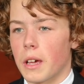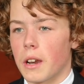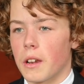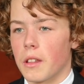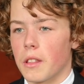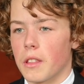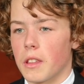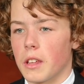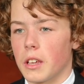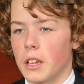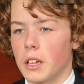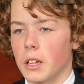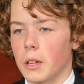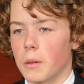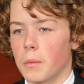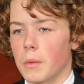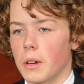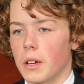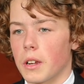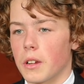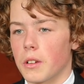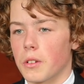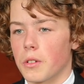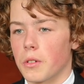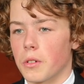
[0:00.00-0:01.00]
it and thinking
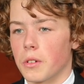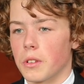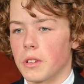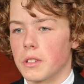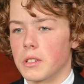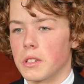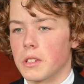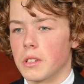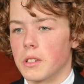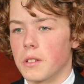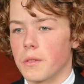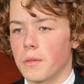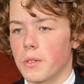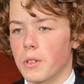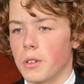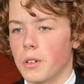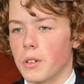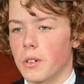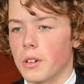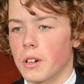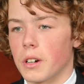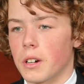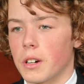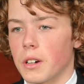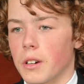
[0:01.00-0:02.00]
about it during this
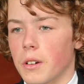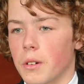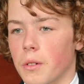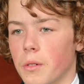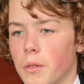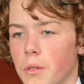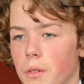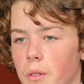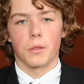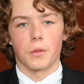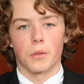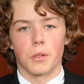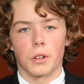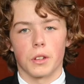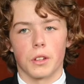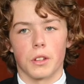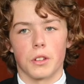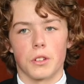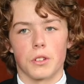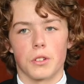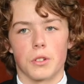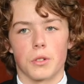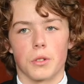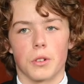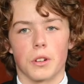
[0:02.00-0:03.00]
interview, I really
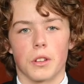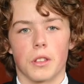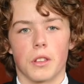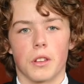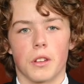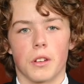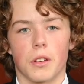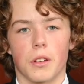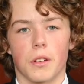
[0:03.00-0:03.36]
enjoyed